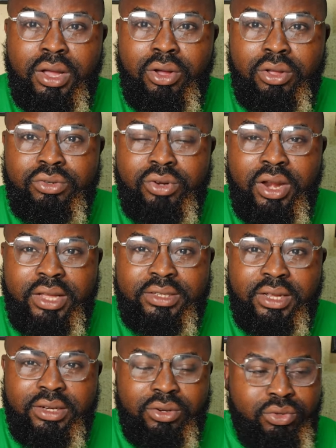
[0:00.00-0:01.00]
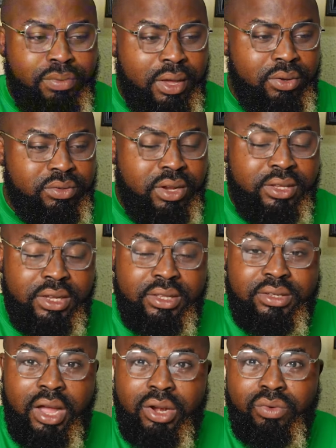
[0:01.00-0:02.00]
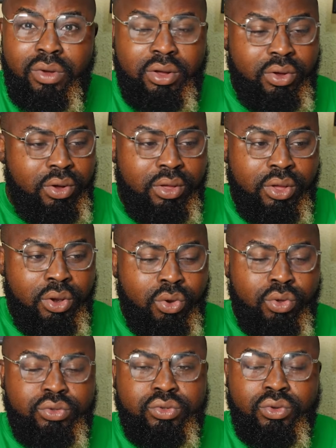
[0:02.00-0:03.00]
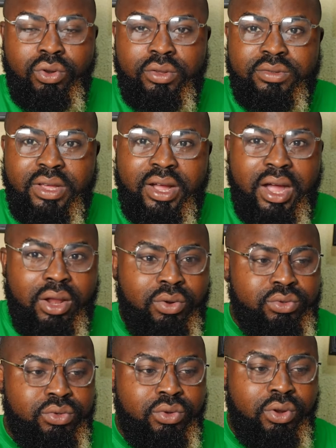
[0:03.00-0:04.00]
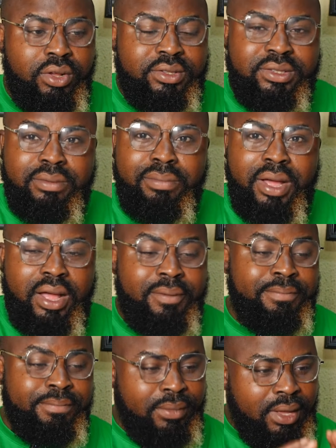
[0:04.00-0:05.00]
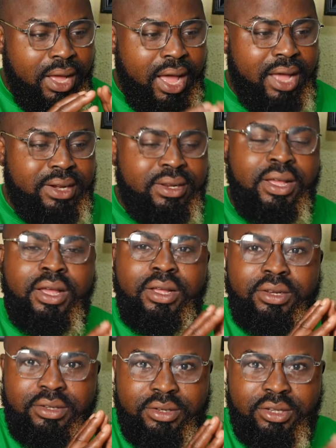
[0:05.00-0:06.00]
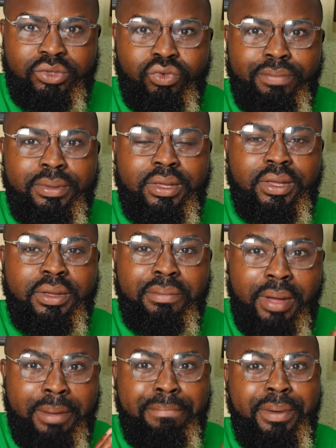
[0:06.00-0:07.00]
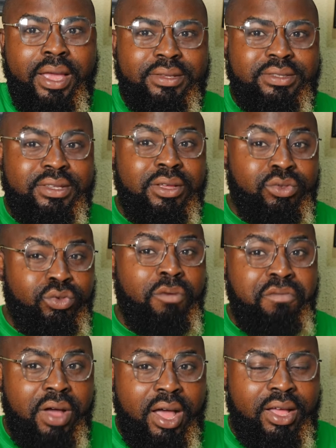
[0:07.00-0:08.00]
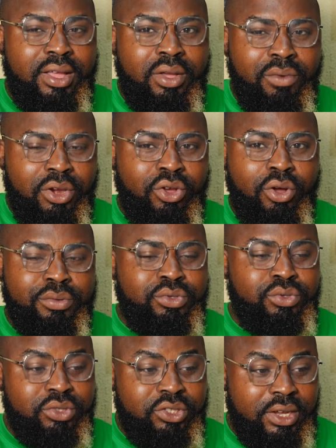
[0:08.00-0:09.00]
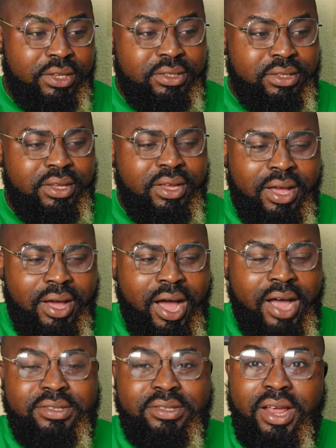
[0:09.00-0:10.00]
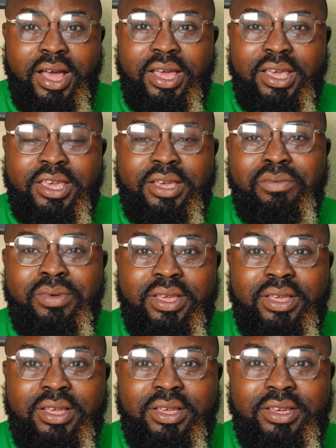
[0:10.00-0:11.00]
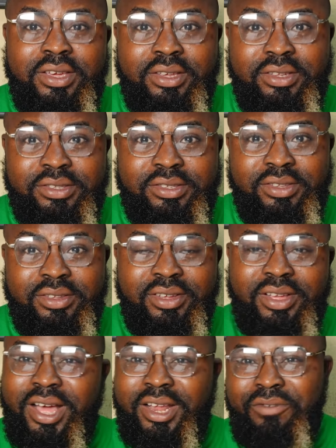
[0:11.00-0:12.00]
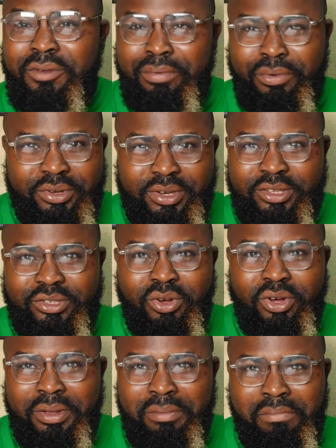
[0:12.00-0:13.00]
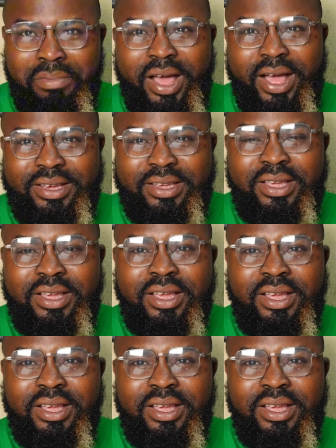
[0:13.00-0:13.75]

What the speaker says: country legend, you know, Swahili's legend, Kanu Wako, looks good on Saka, looks good on Timber. And this will be my best so far when it comes to jersey, Arsenal away kit. And if you put this on a black